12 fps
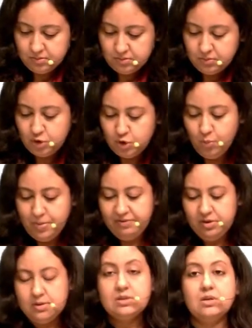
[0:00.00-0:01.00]
two
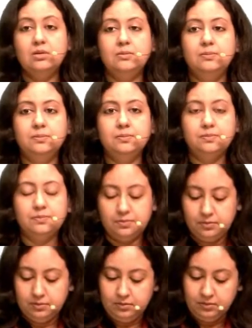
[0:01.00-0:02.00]
bevels.
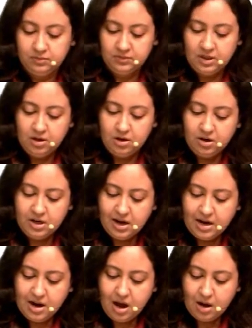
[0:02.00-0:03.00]
Alright,
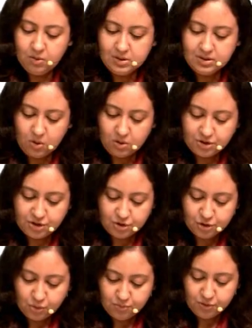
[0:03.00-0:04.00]
and how is
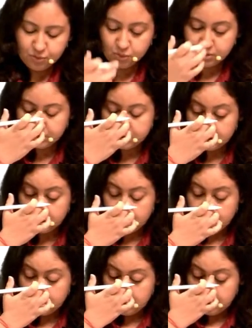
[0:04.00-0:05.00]
osteotome used?
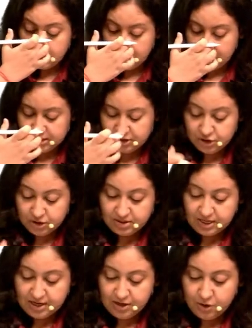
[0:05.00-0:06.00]
I'll just
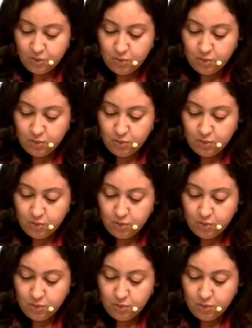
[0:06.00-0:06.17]
tell you.